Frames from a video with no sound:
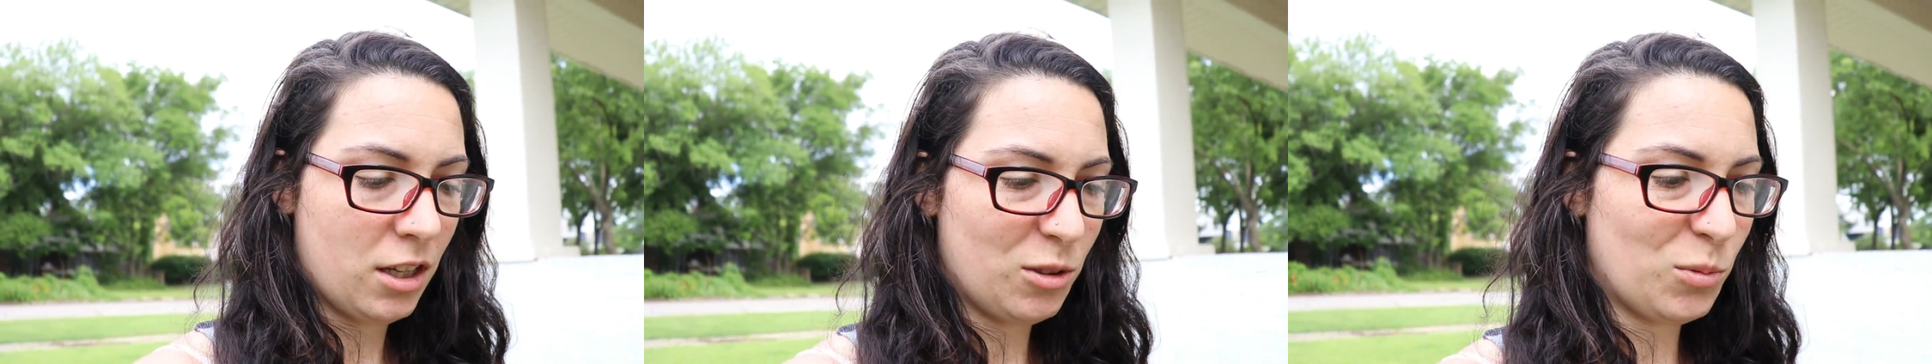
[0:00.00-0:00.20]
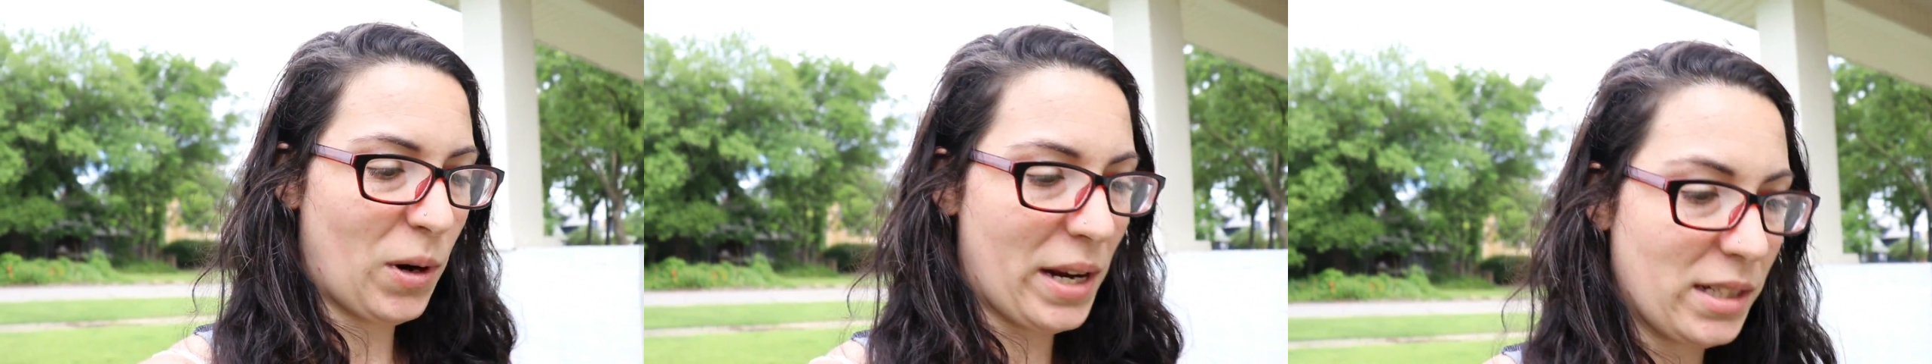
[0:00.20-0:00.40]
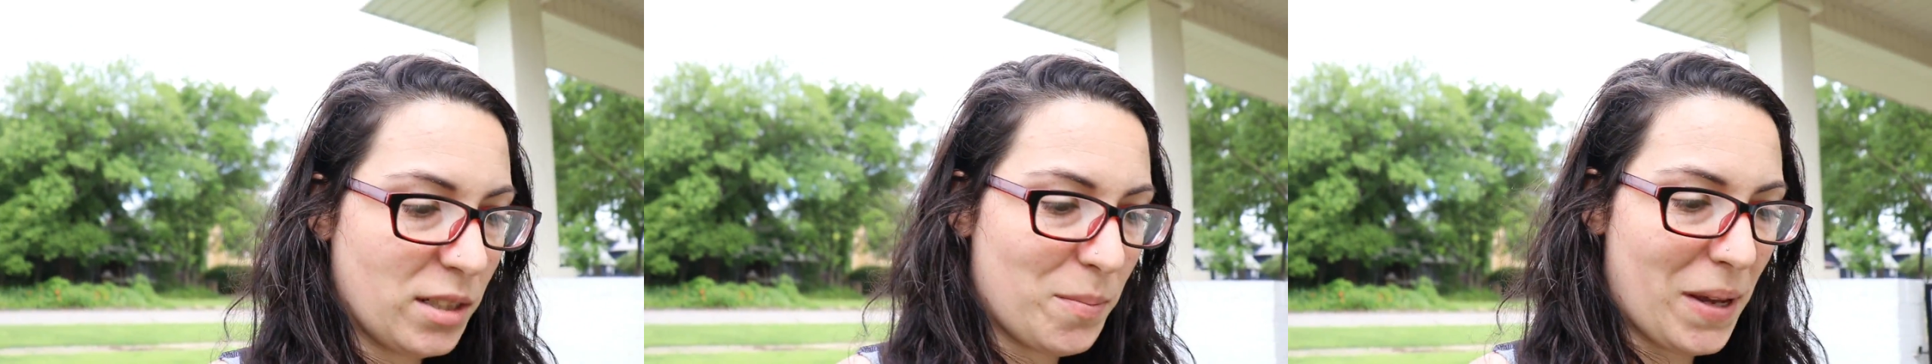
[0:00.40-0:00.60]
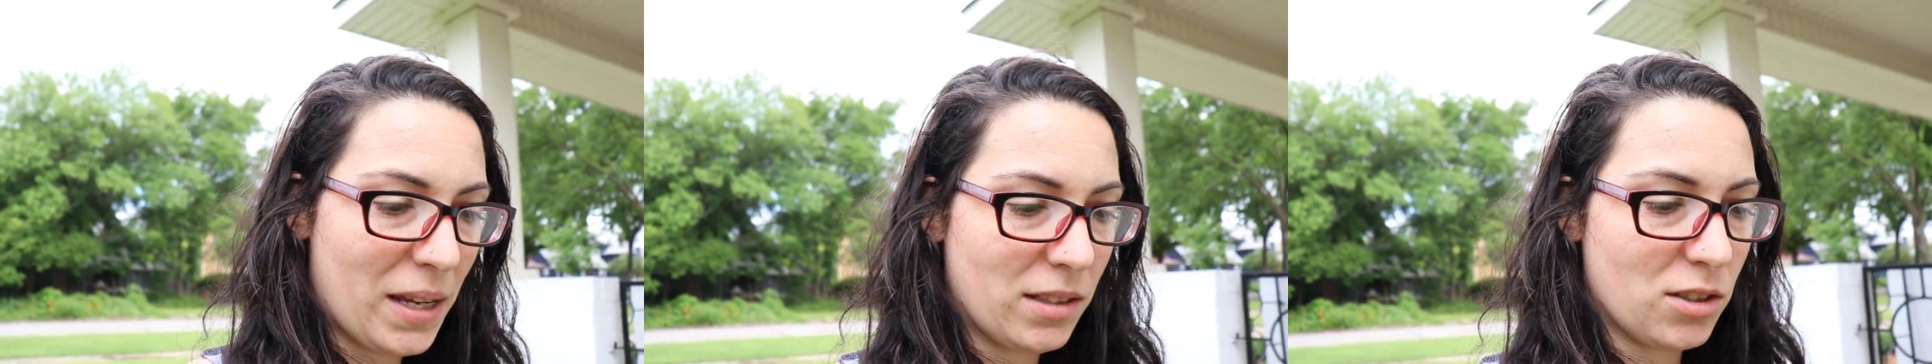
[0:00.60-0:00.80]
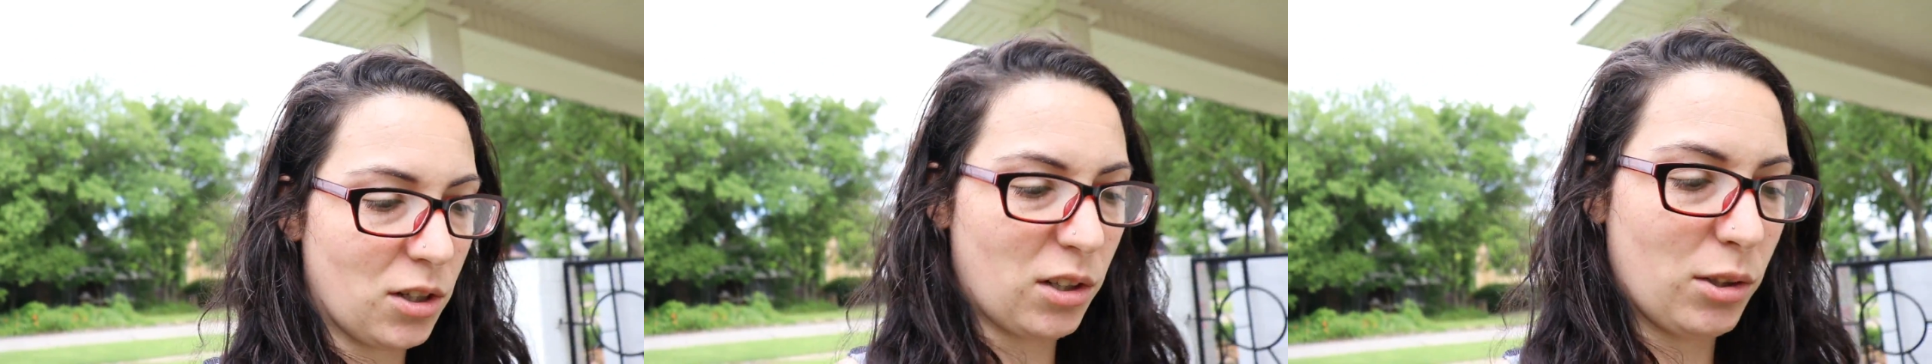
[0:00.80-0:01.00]
raised
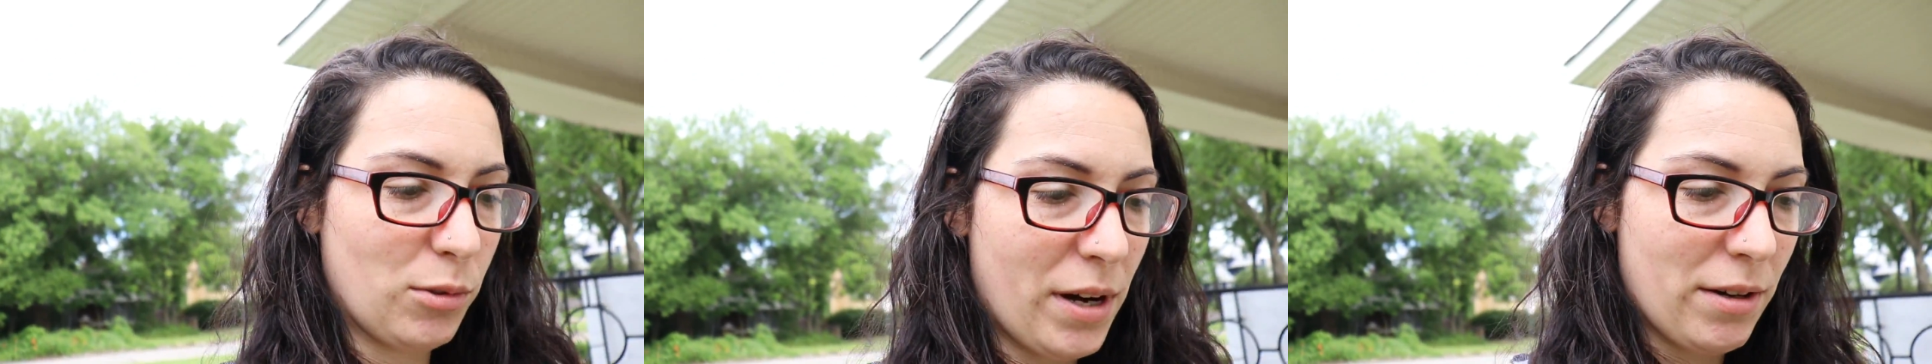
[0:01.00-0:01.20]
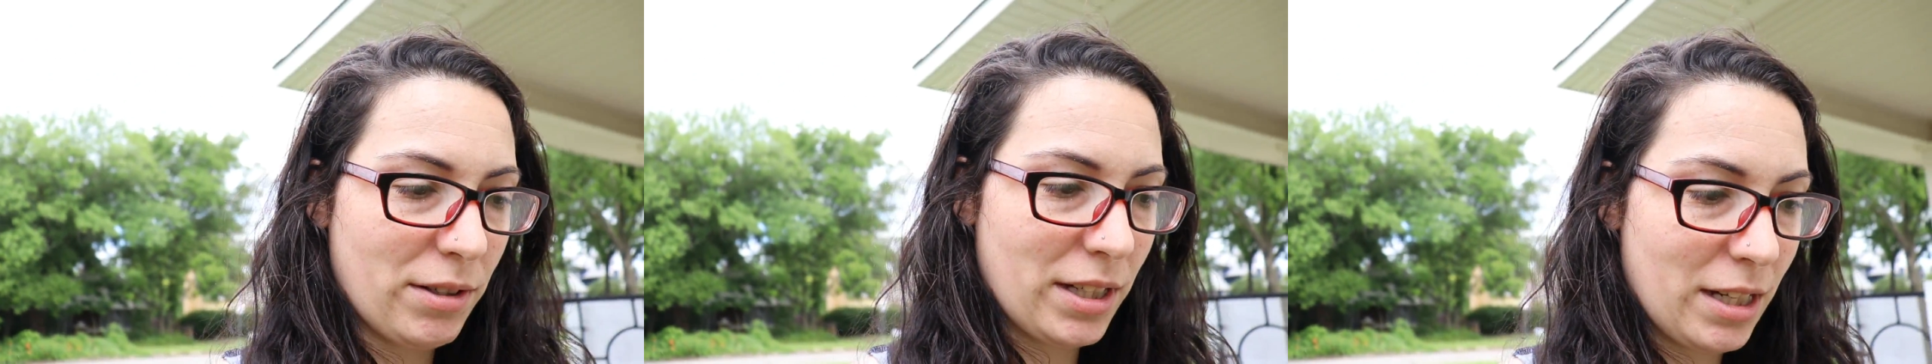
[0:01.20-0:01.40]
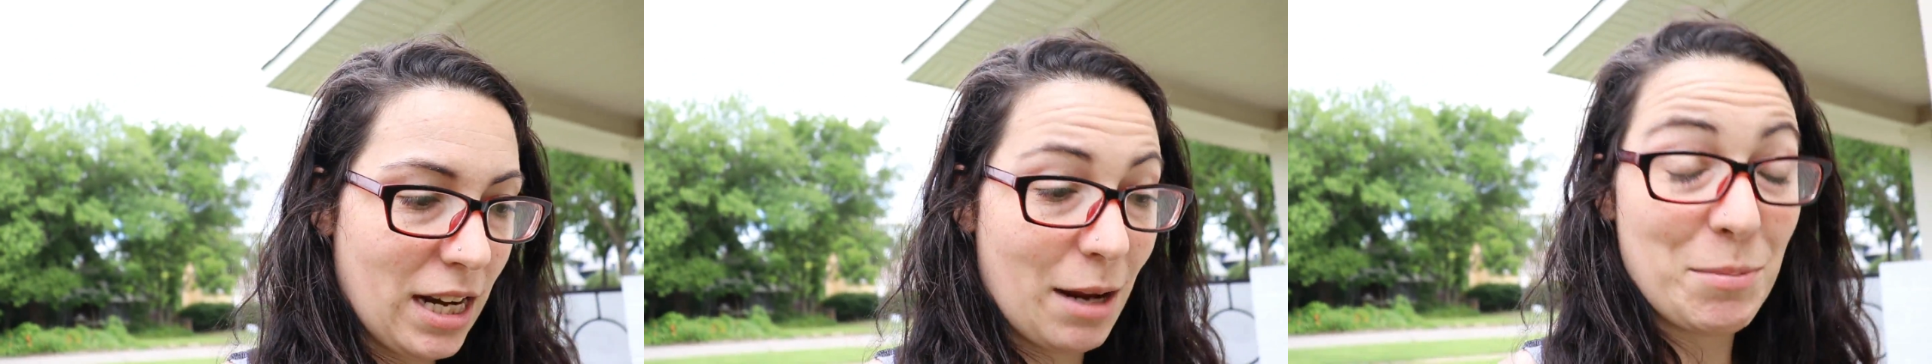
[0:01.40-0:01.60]
beds all around it.